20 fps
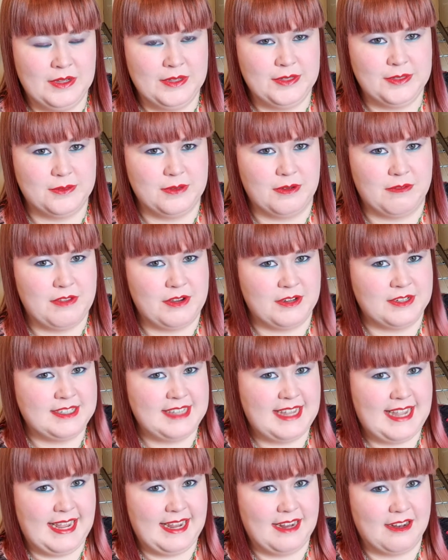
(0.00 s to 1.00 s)
So if they're
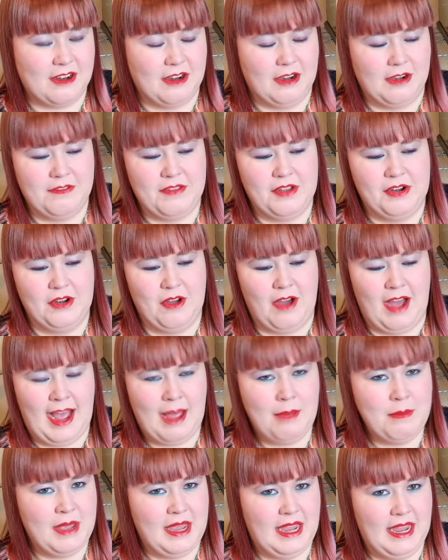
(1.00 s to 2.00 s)
sick or if they're not
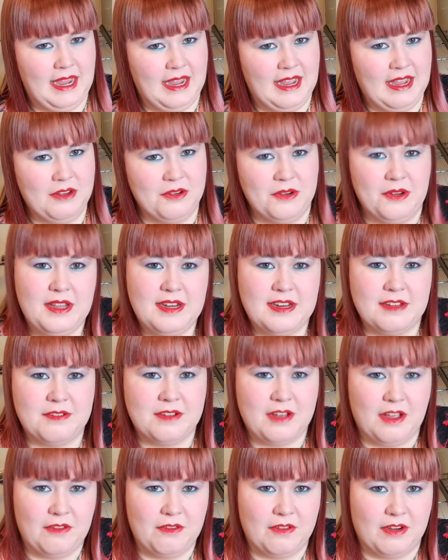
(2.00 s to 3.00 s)
happy, it's really
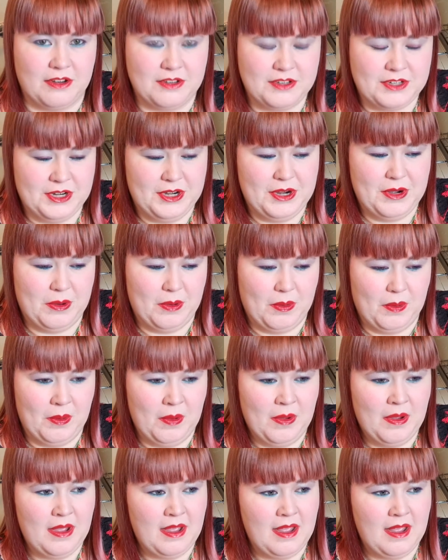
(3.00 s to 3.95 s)
difficult for us to know.